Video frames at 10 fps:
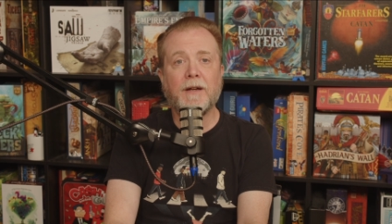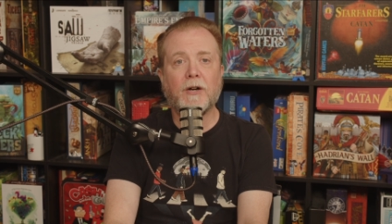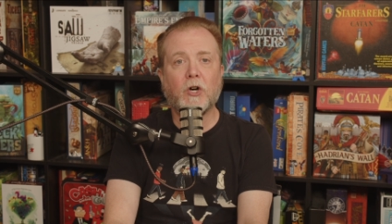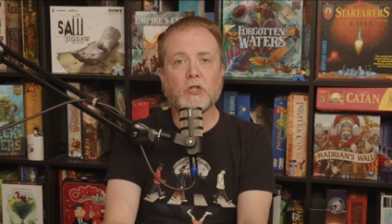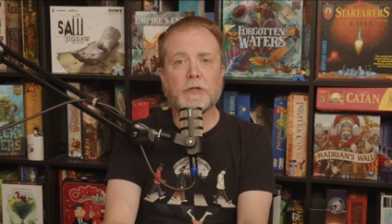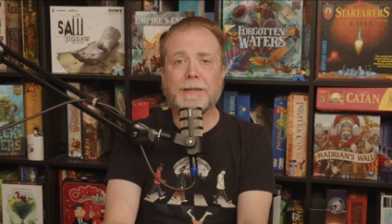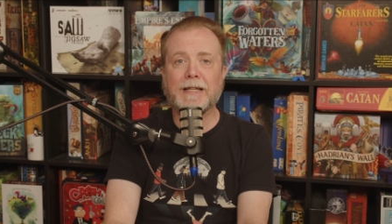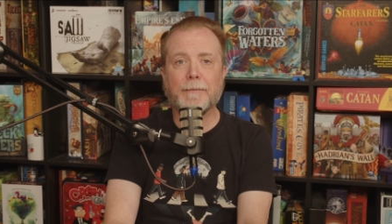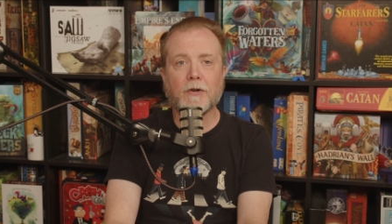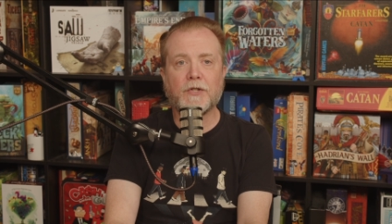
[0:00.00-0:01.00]

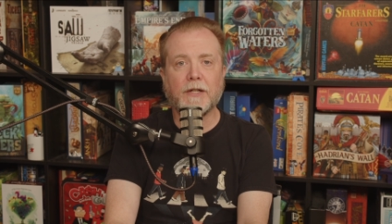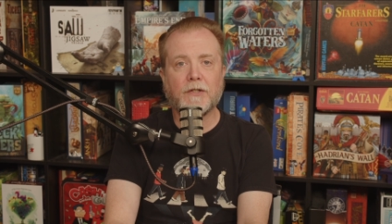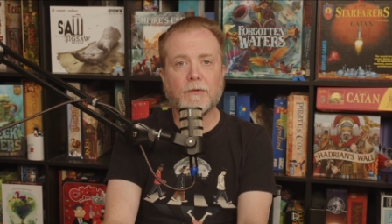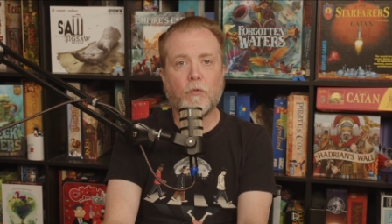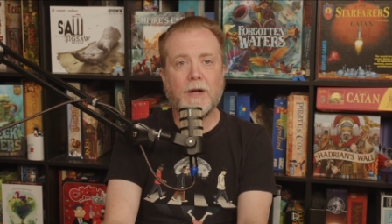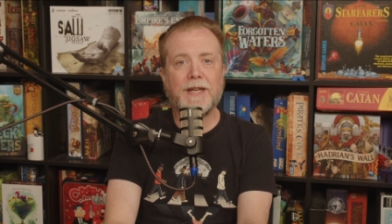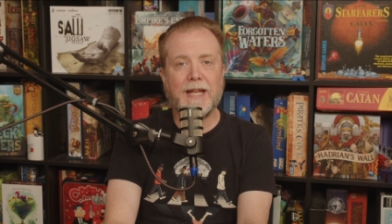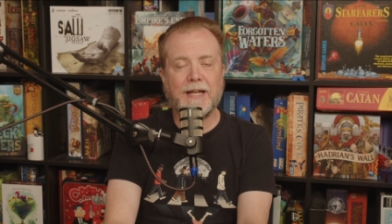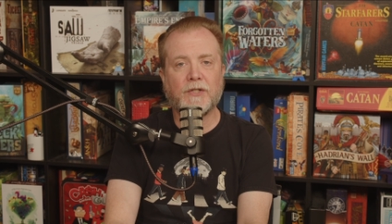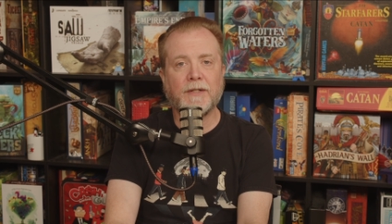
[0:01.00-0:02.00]
ultimately merging into one
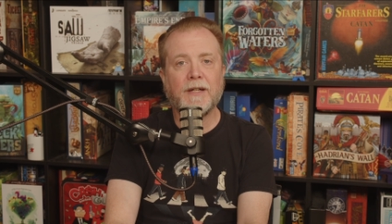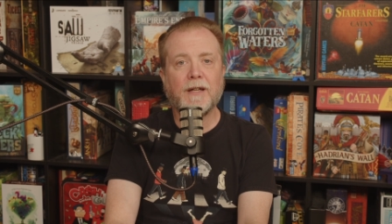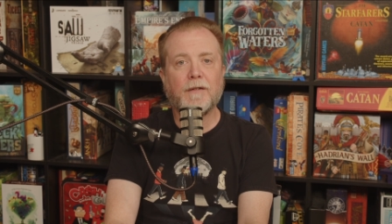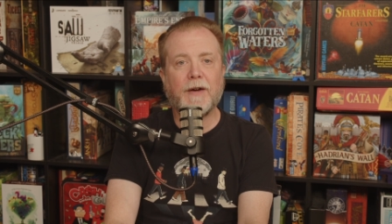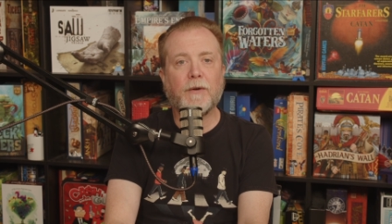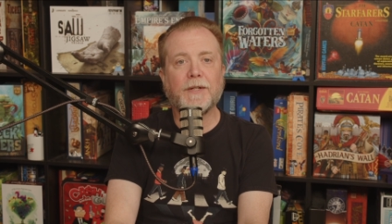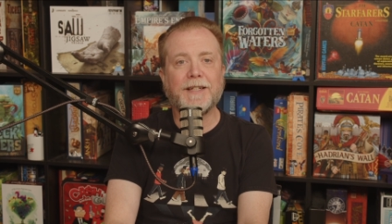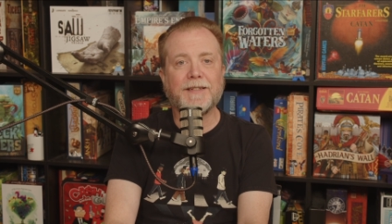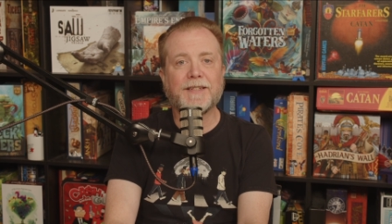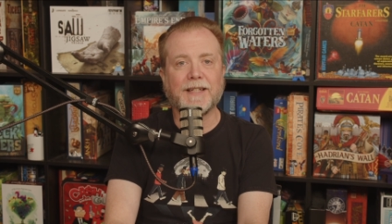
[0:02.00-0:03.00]
nation founded
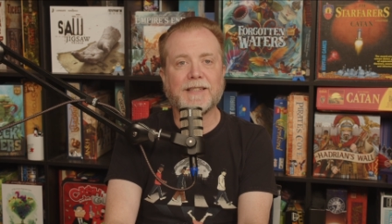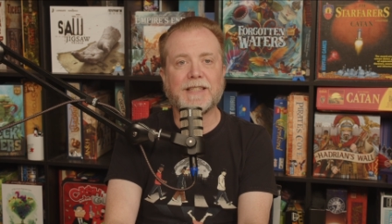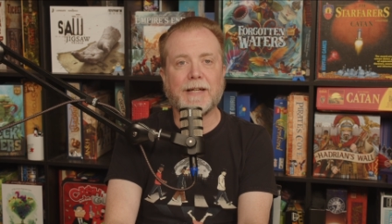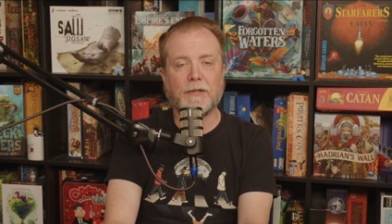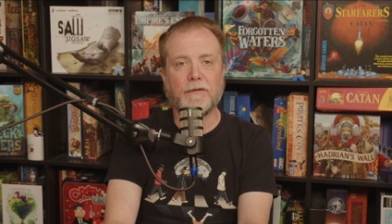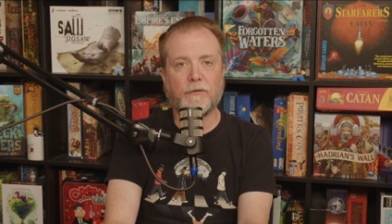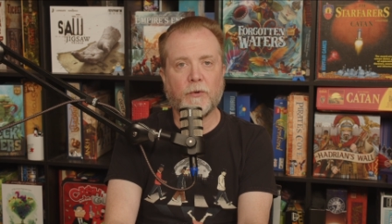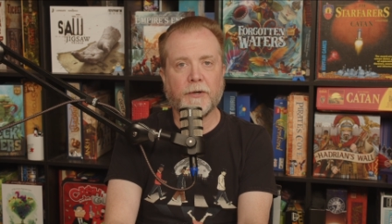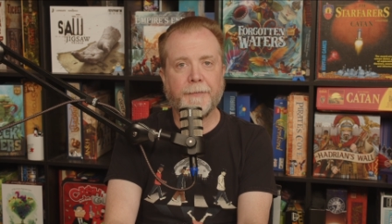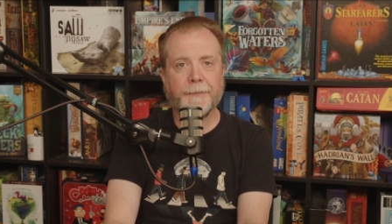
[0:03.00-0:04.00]
in 674.